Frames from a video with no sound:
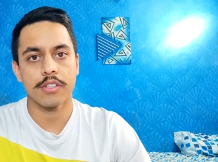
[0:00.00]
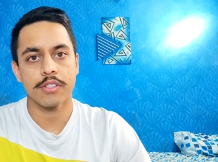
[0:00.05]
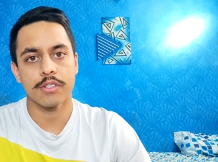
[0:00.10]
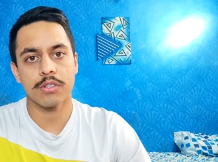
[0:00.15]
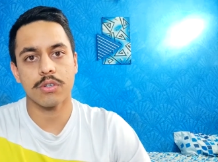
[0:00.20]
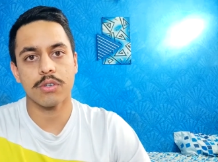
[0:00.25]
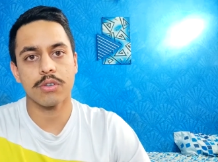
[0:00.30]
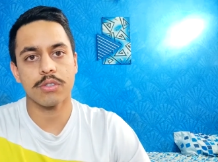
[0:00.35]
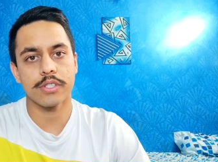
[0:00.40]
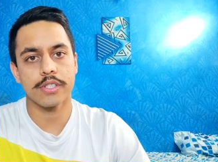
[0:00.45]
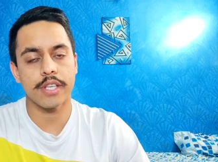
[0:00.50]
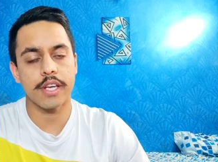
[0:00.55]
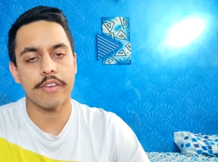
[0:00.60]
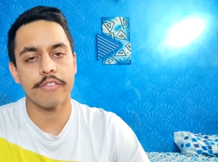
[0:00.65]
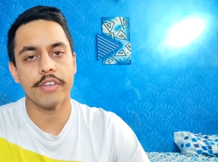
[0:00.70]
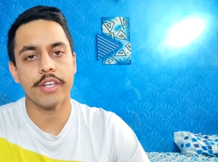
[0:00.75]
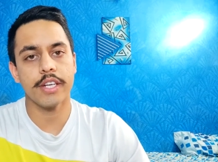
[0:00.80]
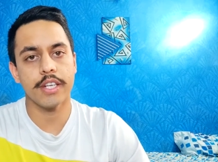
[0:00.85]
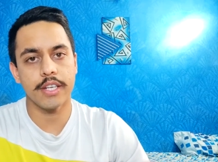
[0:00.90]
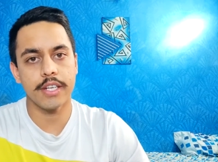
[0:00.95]
So
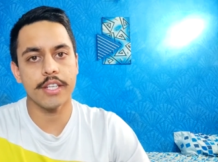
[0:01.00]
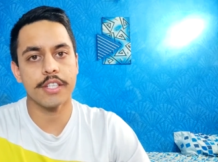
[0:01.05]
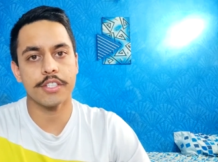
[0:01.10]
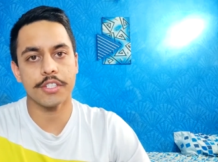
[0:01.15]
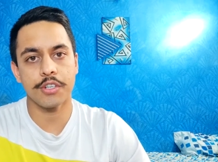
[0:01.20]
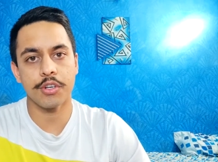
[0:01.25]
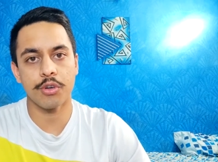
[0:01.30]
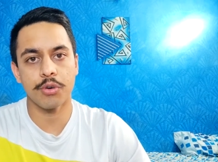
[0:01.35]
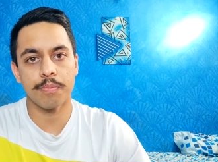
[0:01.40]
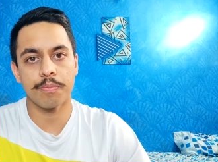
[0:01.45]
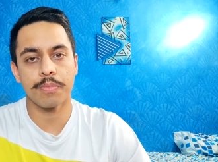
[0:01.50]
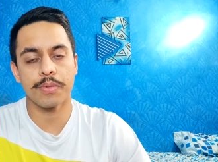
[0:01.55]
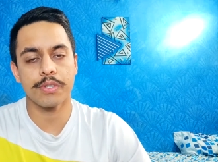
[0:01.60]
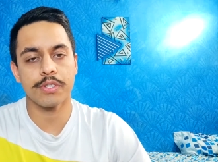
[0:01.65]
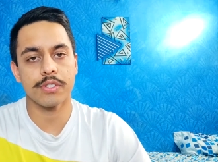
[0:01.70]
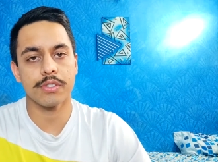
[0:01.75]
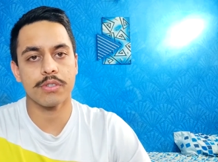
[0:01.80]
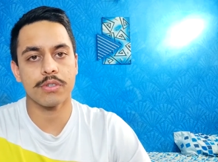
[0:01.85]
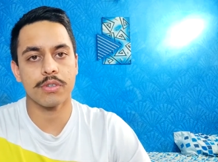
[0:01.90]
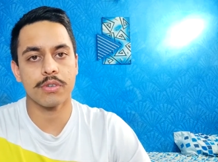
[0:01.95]
7 in each group.
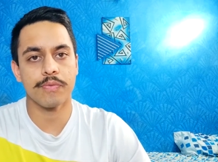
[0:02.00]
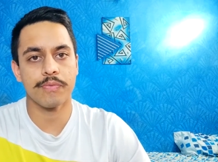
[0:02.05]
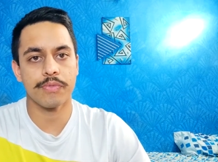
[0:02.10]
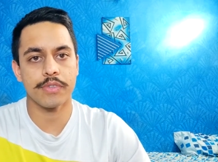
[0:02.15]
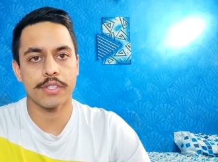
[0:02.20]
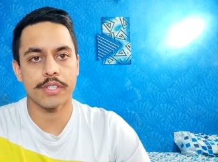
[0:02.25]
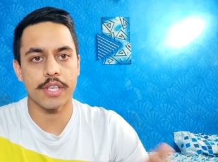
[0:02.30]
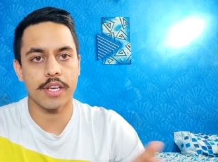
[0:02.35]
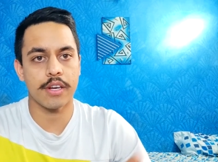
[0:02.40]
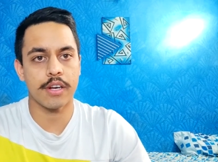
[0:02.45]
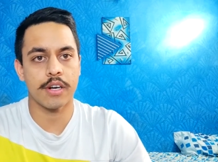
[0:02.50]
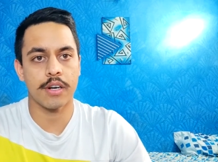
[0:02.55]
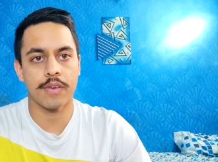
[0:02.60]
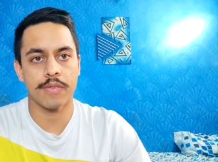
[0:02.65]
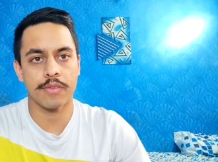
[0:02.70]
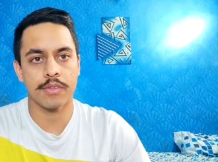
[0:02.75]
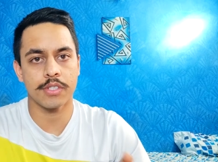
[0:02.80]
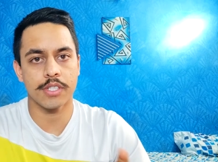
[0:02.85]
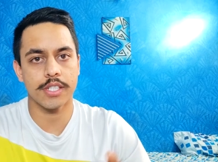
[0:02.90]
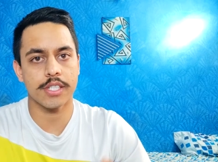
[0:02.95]
So
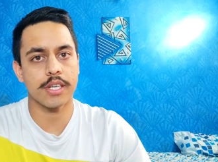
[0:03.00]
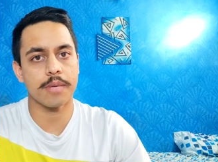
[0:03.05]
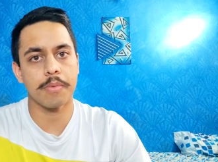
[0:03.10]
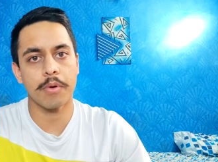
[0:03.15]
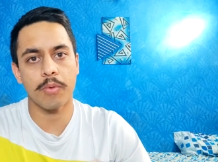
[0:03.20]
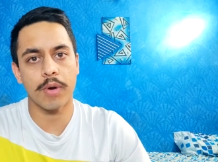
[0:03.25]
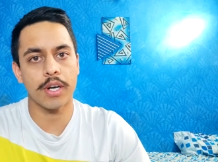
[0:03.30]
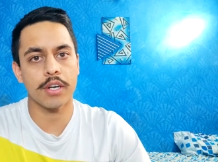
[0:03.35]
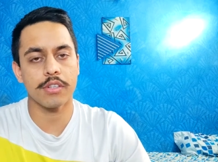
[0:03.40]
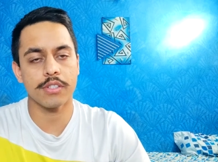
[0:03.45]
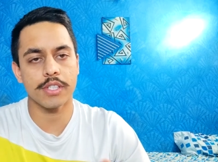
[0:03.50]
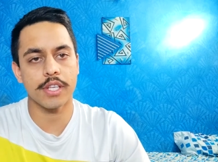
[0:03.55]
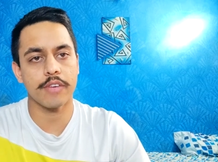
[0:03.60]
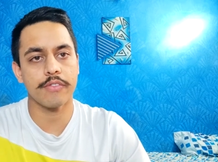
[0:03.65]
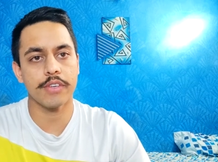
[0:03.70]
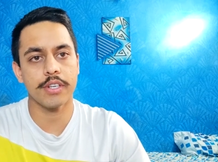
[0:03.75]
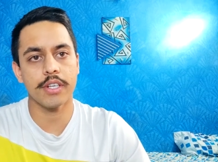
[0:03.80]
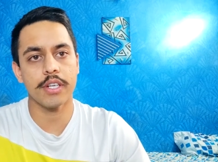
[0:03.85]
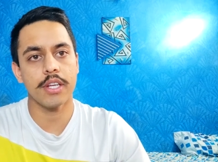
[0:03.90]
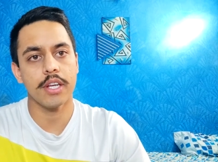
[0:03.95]
chest number 1 to
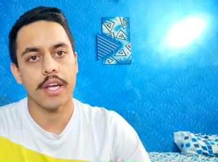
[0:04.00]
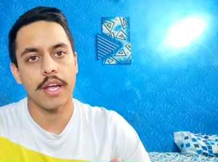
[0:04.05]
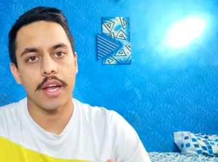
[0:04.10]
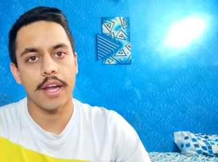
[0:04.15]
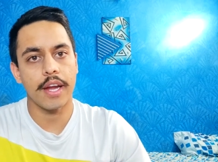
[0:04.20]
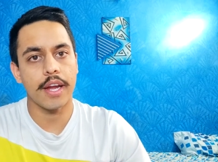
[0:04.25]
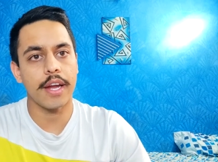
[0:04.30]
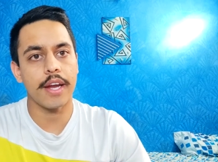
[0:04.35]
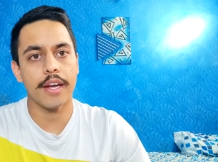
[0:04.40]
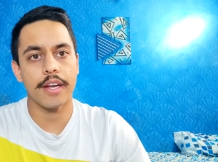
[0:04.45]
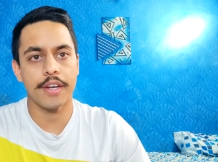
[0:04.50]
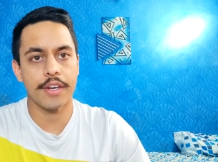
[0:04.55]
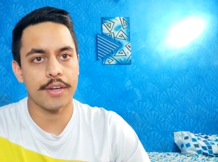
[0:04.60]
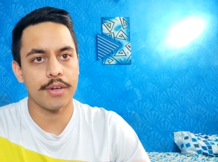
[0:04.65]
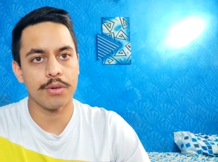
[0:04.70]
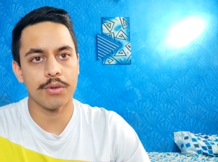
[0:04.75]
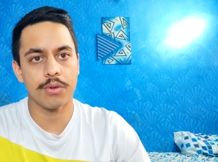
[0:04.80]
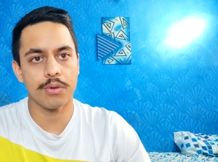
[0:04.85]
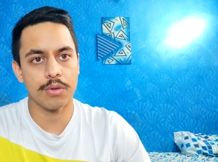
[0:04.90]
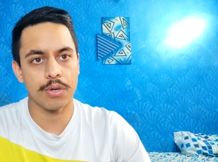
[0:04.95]
7, 8
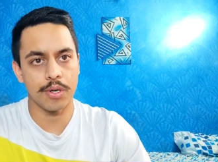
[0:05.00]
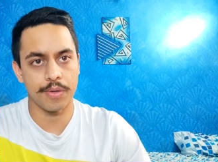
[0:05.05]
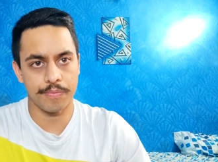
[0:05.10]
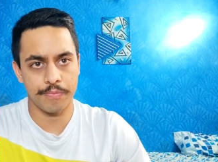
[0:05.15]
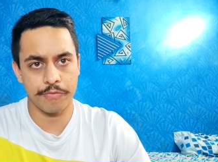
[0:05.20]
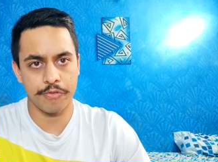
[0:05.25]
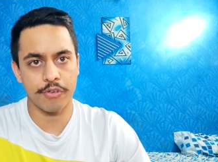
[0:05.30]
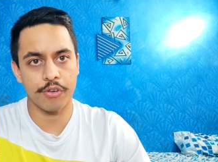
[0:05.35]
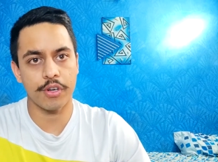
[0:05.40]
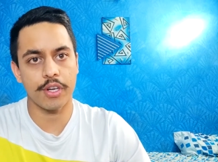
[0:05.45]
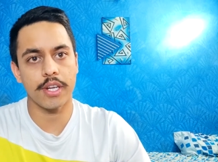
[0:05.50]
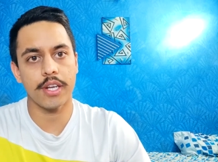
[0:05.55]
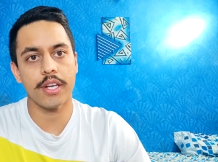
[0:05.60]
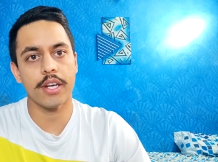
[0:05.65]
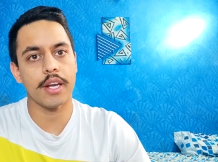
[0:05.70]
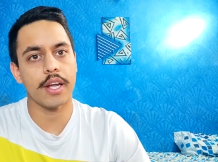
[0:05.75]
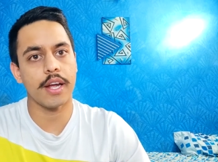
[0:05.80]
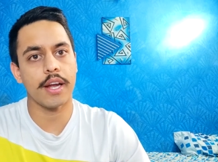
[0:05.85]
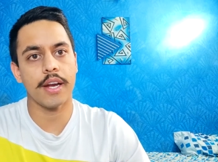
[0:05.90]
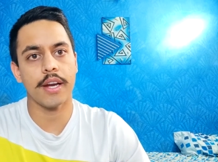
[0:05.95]
to
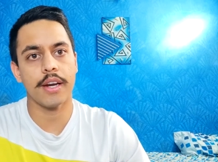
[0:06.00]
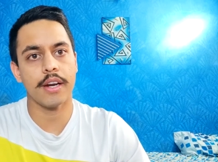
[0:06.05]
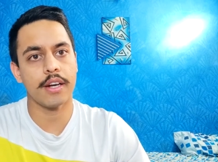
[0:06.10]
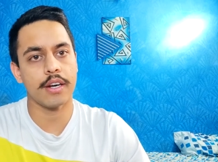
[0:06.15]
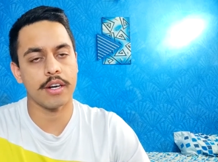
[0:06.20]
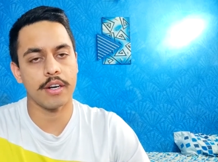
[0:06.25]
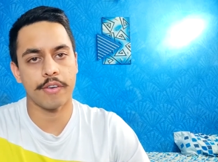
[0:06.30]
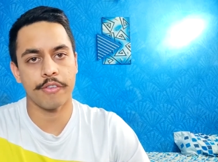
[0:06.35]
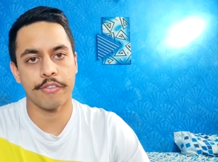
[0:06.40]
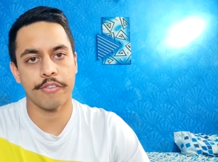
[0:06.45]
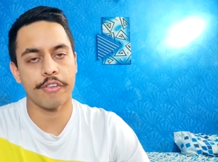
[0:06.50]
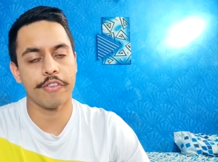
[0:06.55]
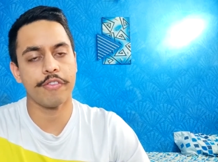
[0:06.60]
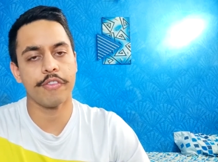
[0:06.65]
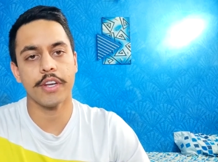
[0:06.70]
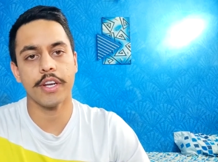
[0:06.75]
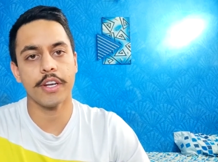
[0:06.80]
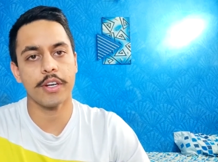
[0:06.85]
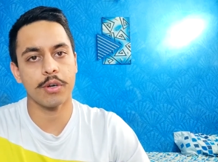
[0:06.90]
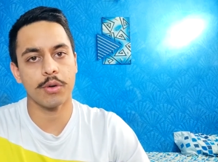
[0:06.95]
14 and
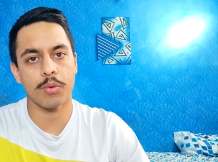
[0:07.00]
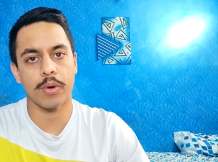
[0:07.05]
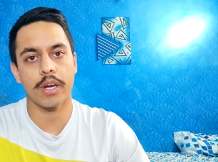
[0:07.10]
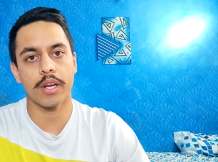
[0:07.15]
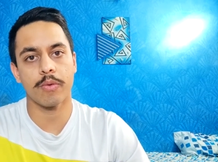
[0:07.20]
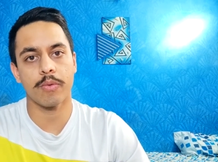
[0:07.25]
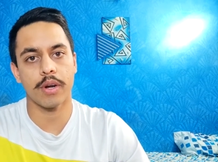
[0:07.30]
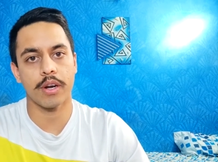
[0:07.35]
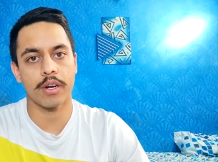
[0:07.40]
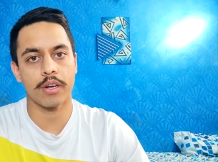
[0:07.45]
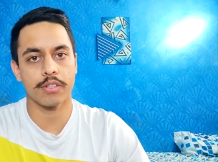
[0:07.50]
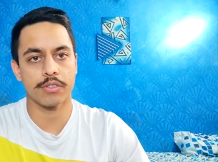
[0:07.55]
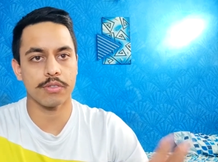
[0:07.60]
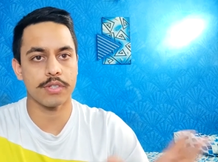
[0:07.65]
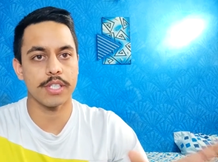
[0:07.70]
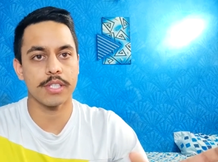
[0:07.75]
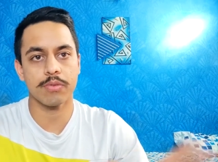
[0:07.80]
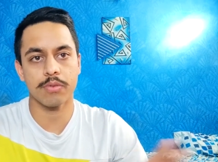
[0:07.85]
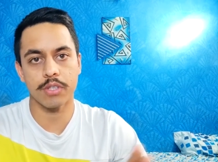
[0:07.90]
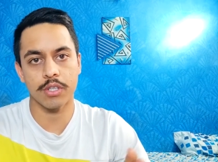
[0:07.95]
15 to 21. So
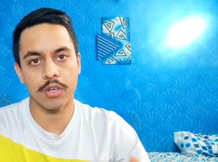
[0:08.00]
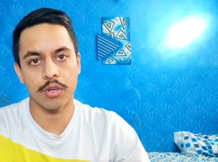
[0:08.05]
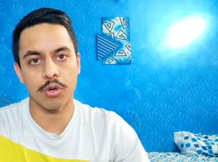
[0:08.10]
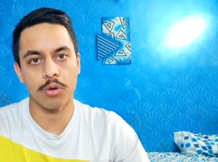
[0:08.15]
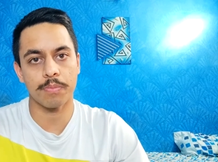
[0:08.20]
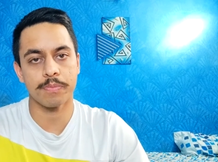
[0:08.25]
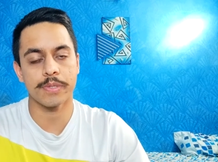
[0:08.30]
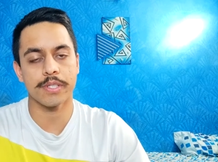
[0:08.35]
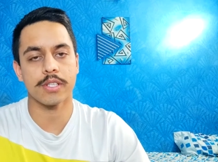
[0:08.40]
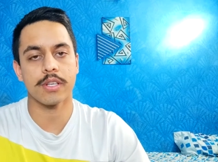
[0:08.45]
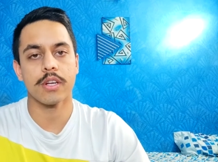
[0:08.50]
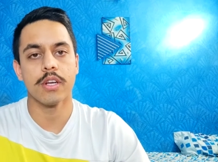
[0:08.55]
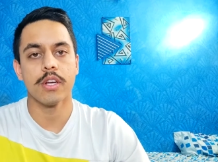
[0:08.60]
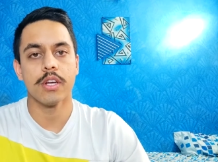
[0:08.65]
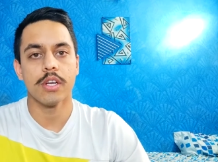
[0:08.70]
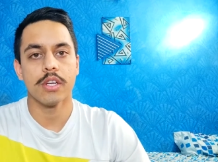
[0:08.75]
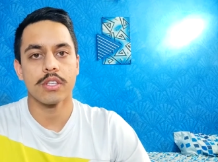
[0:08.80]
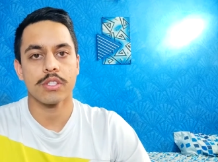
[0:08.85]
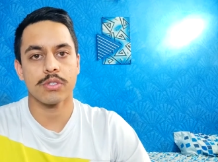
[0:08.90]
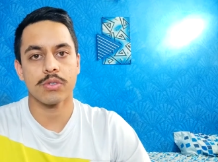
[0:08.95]
these were the groups.
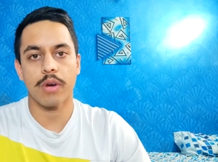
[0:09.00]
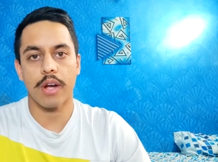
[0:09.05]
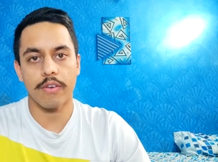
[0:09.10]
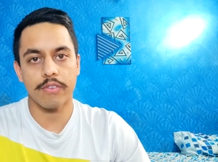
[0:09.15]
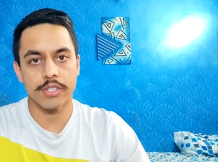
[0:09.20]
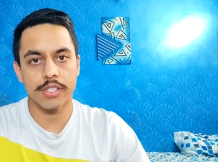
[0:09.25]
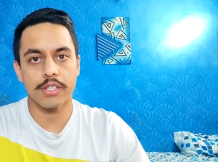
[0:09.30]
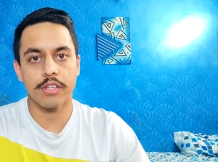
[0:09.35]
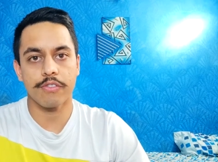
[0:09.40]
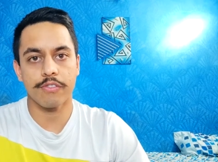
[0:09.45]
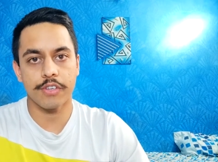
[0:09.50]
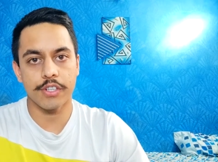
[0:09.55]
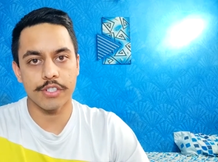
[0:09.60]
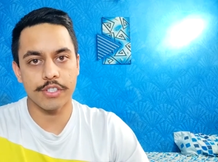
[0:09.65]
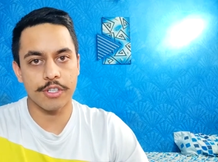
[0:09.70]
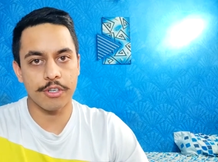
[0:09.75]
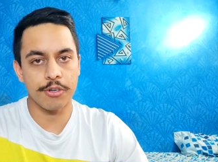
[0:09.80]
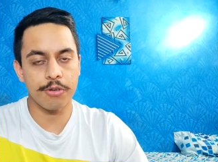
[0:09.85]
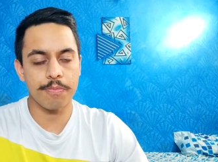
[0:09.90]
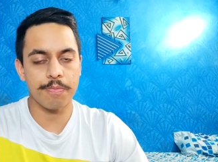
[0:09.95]
So I was in the
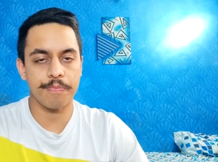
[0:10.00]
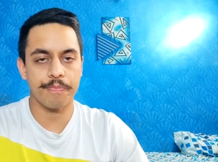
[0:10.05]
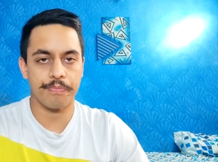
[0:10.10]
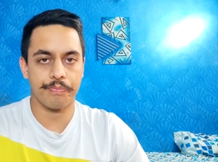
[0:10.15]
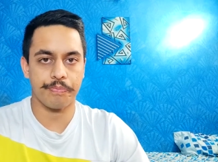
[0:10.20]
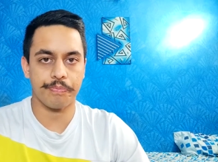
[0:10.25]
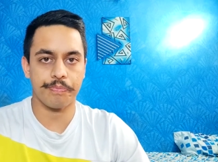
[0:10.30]
first group.